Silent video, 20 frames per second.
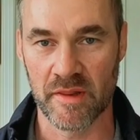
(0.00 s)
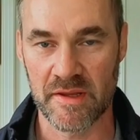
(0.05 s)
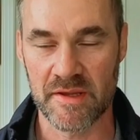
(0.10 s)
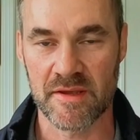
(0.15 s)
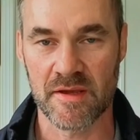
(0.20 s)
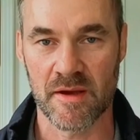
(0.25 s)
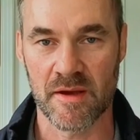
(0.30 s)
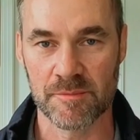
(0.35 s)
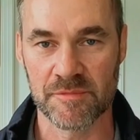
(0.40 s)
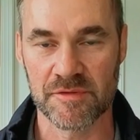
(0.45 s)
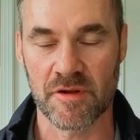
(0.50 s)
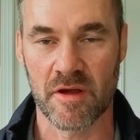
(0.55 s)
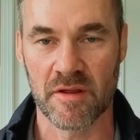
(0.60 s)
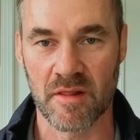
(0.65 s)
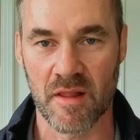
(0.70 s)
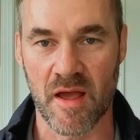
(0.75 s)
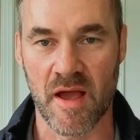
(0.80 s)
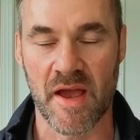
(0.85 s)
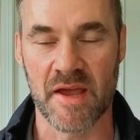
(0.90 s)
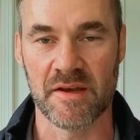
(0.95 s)
really comes
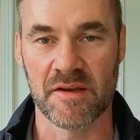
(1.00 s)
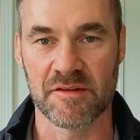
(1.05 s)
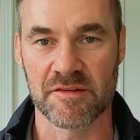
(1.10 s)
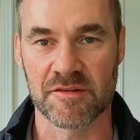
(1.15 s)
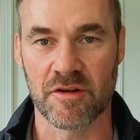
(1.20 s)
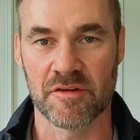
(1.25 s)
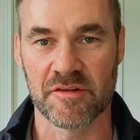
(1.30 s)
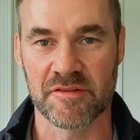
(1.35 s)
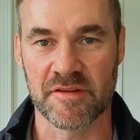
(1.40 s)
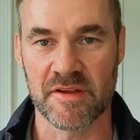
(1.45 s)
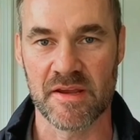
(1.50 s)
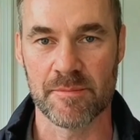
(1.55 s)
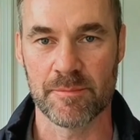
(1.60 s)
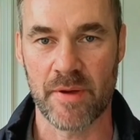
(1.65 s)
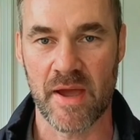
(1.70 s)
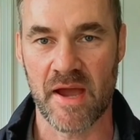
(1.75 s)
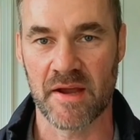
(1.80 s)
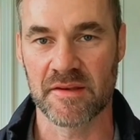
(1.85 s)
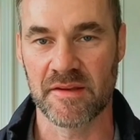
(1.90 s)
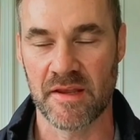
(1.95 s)
online and starts to
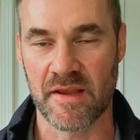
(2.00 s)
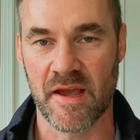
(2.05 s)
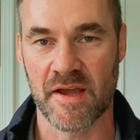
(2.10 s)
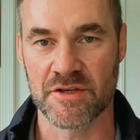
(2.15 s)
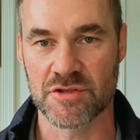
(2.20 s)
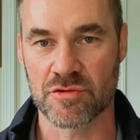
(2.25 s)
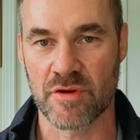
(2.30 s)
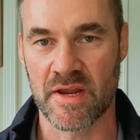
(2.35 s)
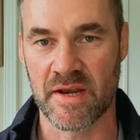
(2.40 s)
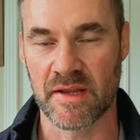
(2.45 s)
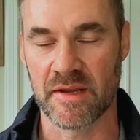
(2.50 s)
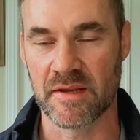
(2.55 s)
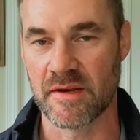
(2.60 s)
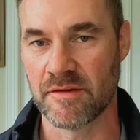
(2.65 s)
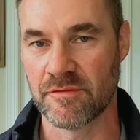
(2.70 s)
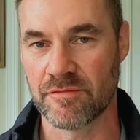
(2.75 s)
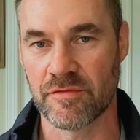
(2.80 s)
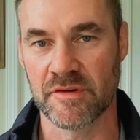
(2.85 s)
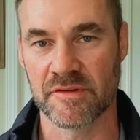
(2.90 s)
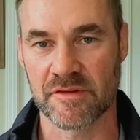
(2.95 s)
impact AI training and
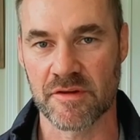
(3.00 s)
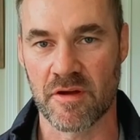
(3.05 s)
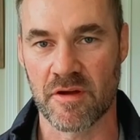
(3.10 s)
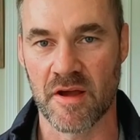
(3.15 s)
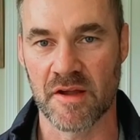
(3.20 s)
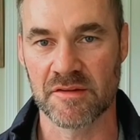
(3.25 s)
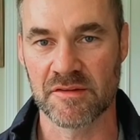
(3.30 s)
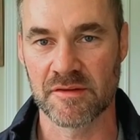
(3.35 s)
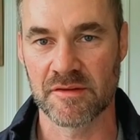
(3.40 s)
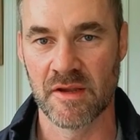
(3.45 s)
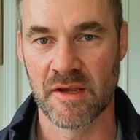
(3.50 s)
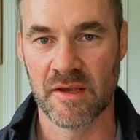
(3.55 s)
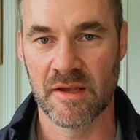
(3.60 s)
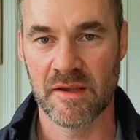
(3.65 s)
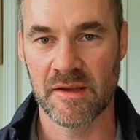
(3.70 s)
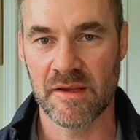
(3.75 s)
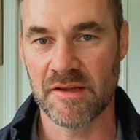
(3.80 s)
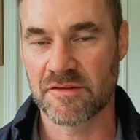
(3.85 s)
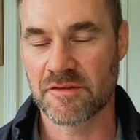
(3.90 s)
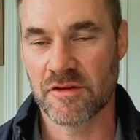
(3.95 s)
inference costs,
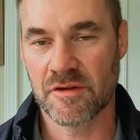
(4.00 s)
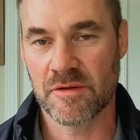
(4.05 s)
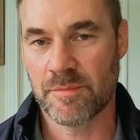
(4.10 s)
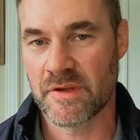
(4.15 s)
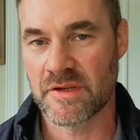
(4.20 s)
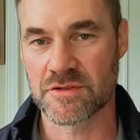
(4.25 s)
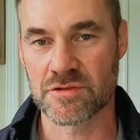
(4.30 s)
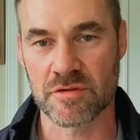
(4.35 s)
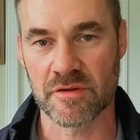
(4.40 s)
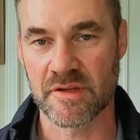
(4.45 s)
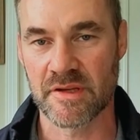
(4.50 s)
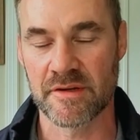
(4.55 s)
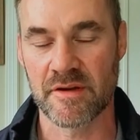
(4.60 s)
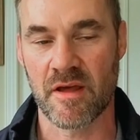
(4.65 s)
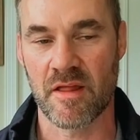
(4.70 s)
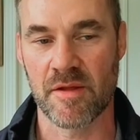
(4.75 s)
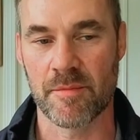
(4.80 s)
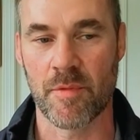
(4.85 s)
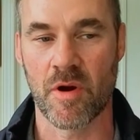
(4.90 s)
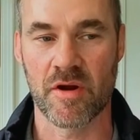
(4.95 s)
it's going to be a trillion
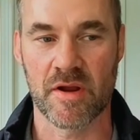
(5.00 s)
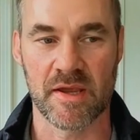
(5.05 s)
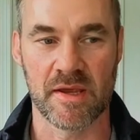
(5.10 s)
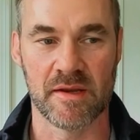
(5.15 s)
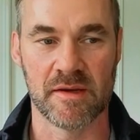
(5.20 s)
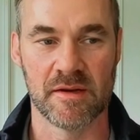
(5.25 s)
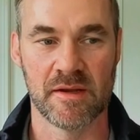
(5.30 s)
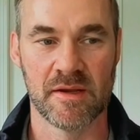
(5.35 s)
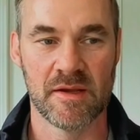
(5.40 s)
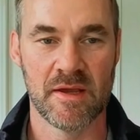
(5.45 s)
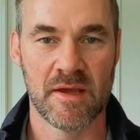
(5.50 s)
dollar market.